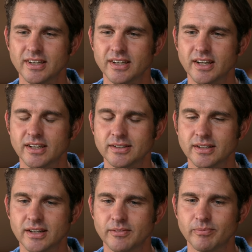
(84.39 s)
and I
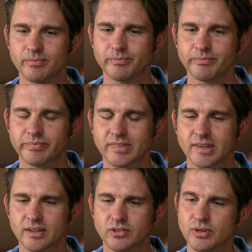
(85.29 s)
um,
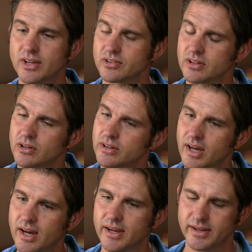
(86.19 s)
in
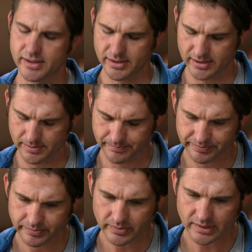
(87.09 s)
2009 I. Uh,
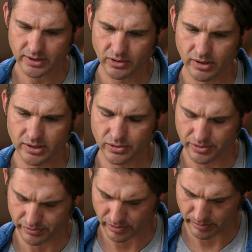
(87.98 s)
you know, I
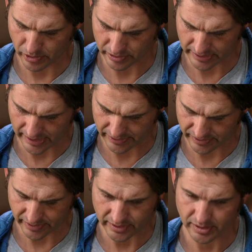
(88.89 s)
learned from our
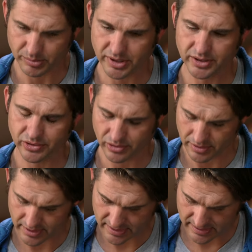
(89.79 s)
class that he had been injured.